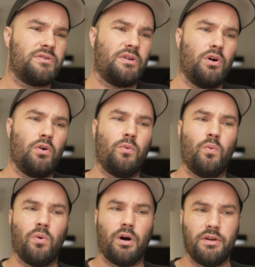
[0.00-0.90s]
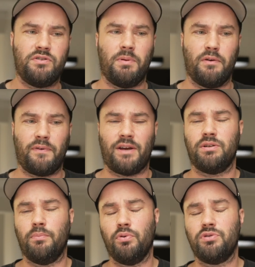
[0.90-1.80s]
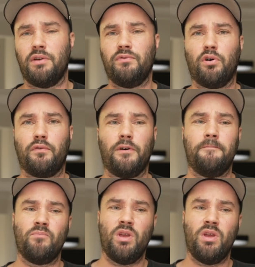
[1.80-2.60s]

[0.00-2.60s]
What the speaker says: So I used to be a fashion portrait photographer.